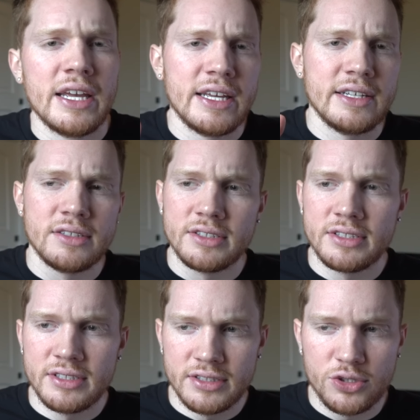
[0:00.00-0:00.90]

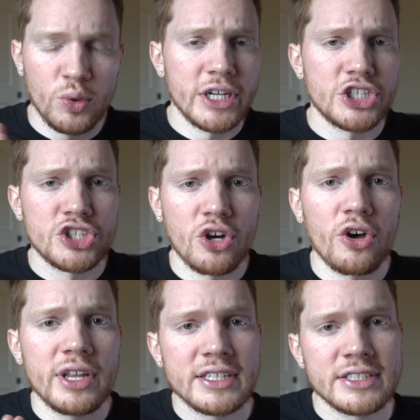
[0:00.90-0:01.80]
his Twitch,
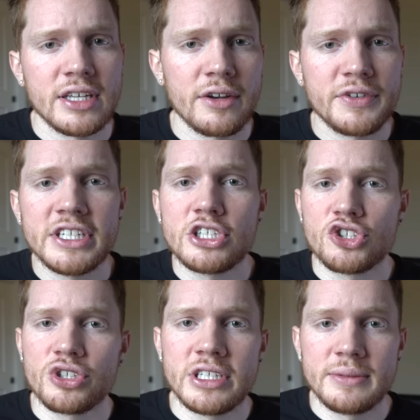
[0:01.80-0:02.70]
all that stuff. He
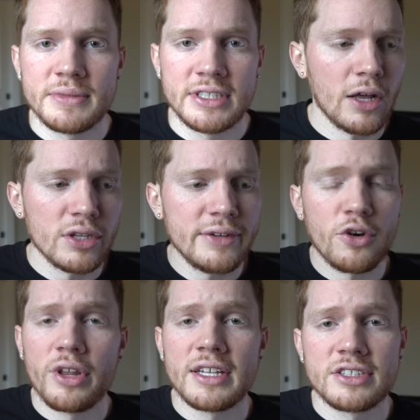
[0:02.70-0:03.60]
streams. I'll leave
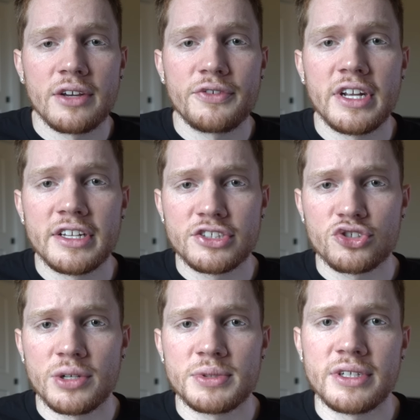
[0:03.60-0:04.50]
all that stuff in the
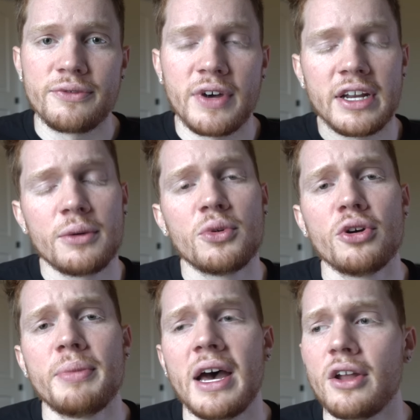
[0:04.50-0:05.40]
description. Find out
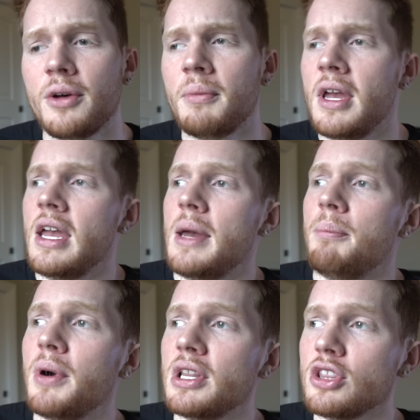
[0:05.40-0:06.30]
more about him.
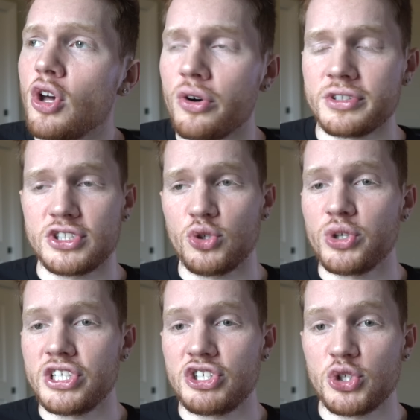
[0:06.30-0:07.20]
But long
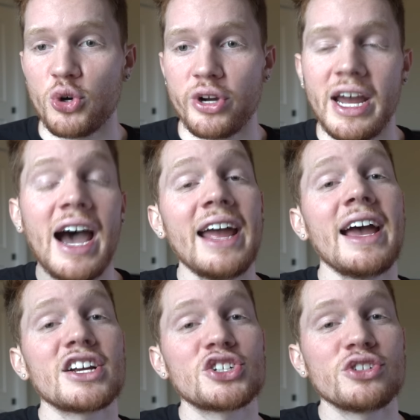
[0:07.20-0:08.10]
story short, I
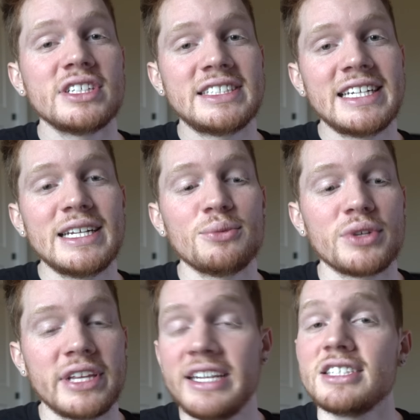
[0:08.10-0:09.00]
actually teamed
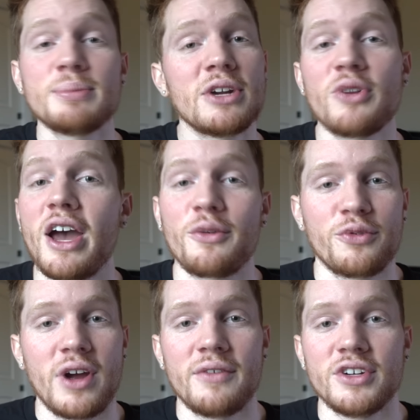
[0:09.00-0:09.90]
with, he's been around
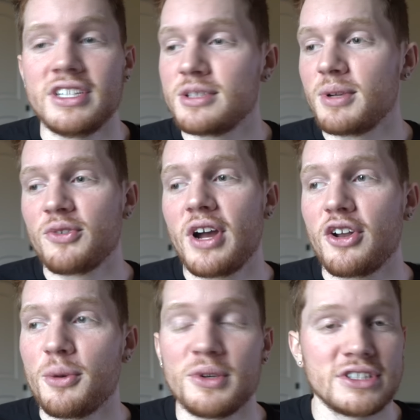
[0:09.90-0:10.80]
forever. He's been
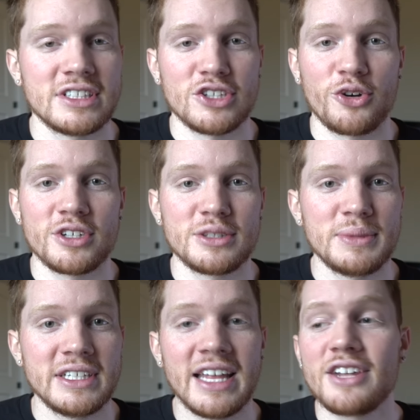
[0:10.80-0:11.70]
around almost as long as
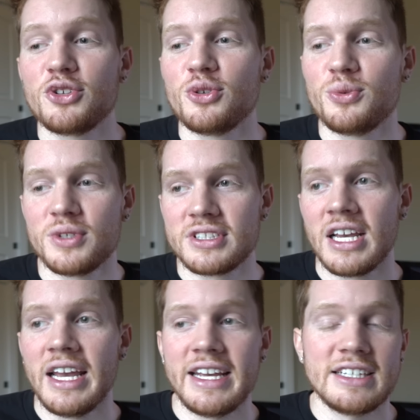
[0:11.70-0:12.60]
me. That dude
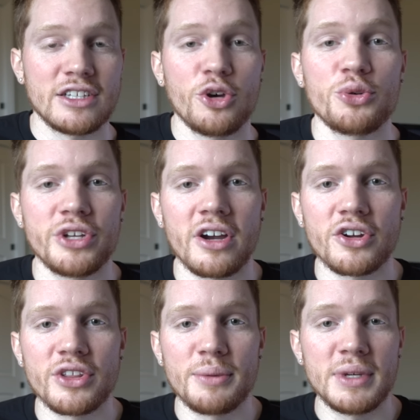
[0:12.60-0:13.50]
he's a little
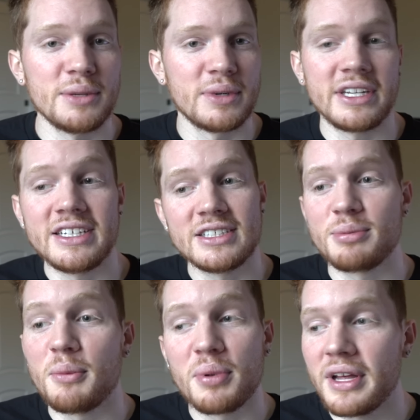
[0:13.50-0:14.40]
younger than me, but he's
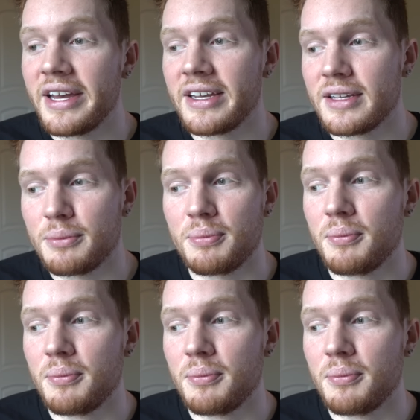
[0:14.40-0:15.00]
been playing